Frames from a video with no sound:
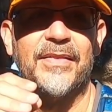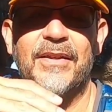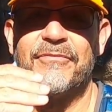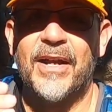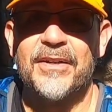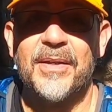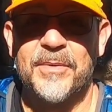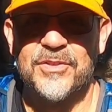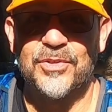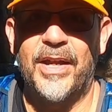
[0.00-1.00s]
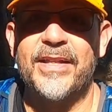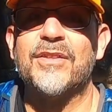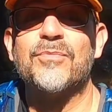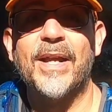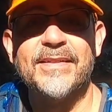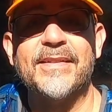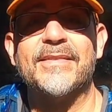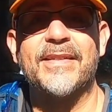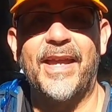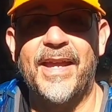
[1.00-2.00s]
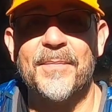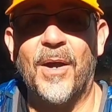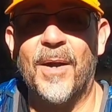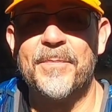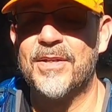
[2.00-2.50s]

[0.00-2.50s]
they fired up the train. The residents came up